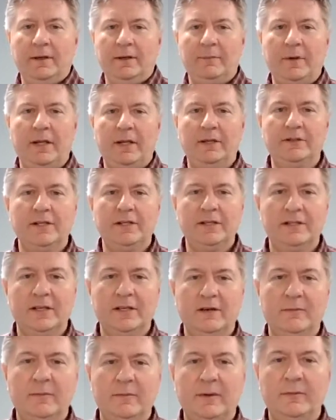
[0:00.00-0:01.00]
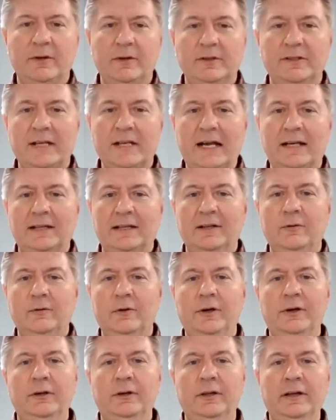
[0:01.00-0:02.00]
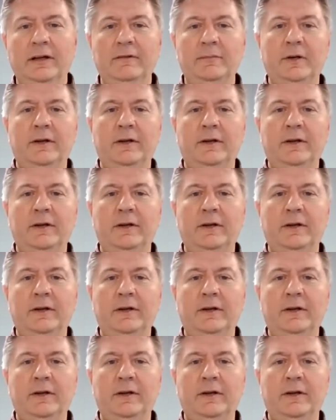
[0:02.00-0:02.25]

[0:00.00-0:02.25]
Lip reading: apologize, I don't remember exactly where you live,